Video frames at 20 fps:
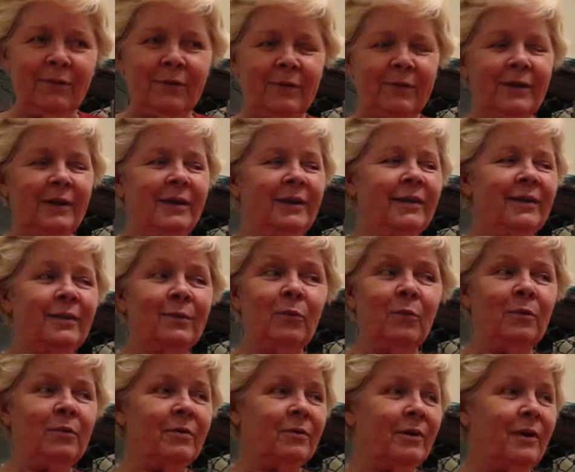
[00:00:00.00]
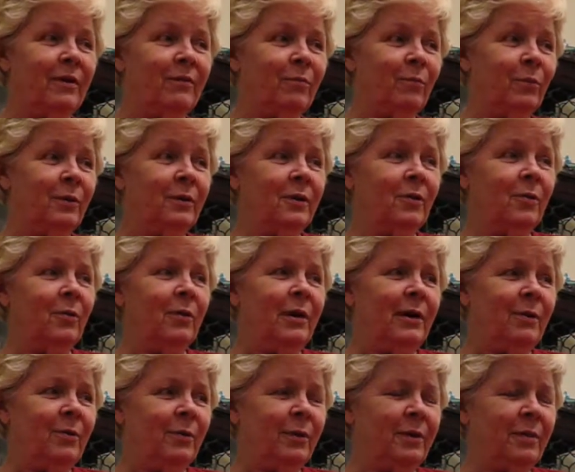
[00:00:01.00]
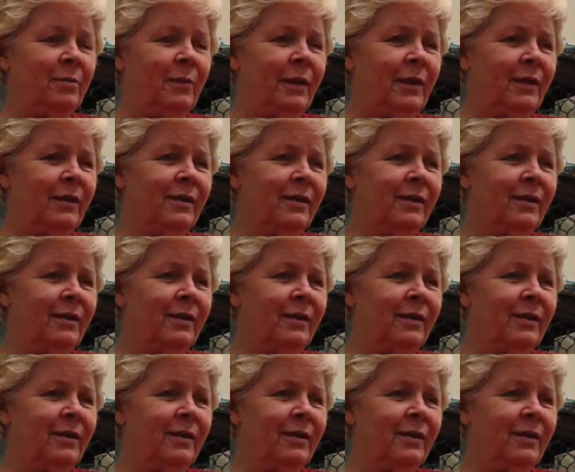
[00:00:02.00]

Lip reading: I wonder he ever wanted to go out with me.